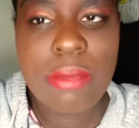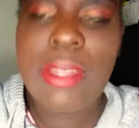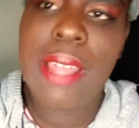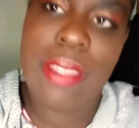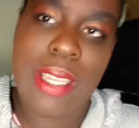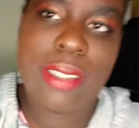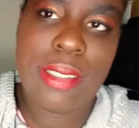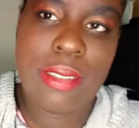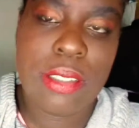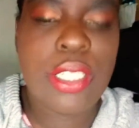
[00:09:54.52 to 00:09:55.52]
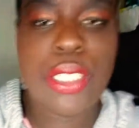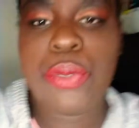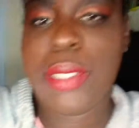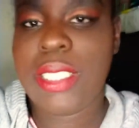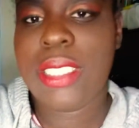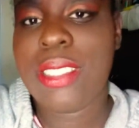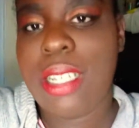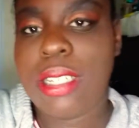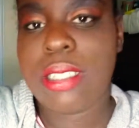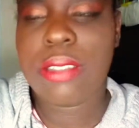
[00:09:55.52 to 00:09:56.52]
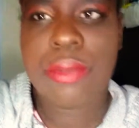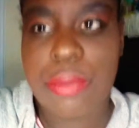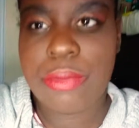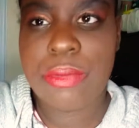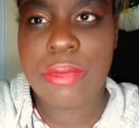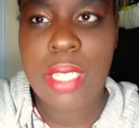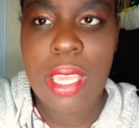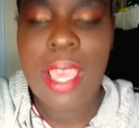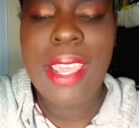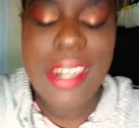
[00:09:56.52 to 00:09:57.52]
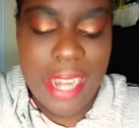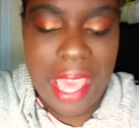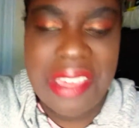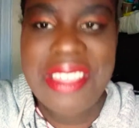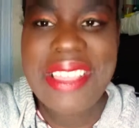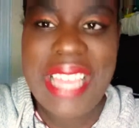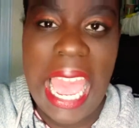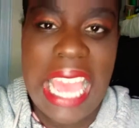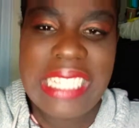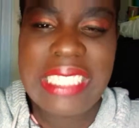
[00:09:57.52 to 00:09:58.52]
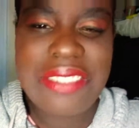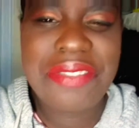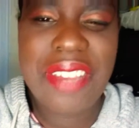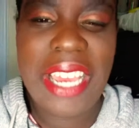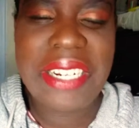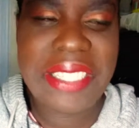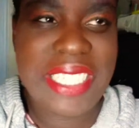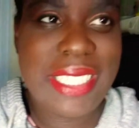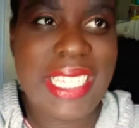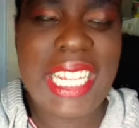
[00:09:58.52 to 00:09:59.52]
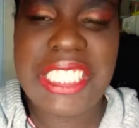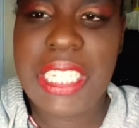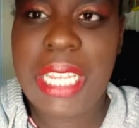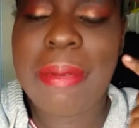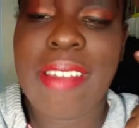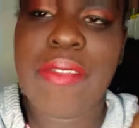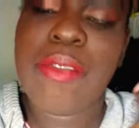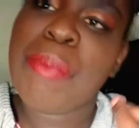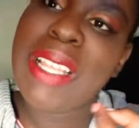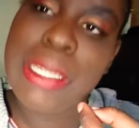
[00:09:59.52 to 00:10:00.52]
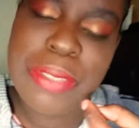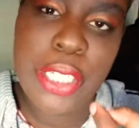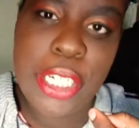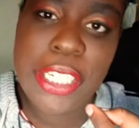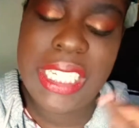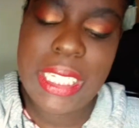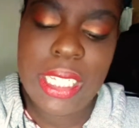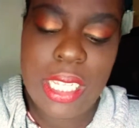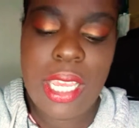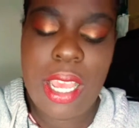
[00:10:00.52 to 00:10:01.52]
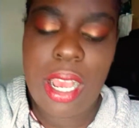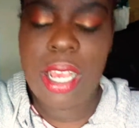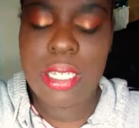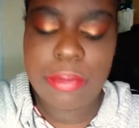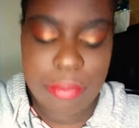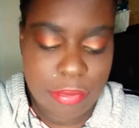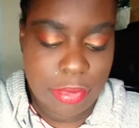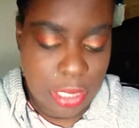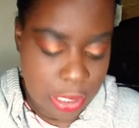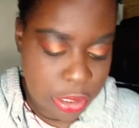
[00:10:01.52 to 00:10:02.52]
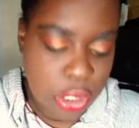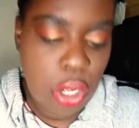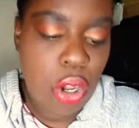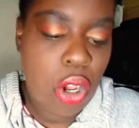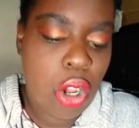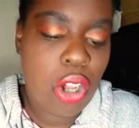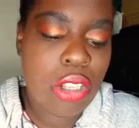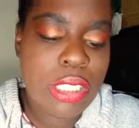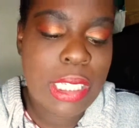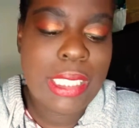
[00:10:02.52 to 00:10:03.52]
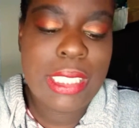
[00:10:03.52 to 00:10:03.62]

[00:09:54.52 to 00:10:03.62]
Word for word: now this goes with this look. Now the last, finally, last shade. My my lips are hurting. Um, is called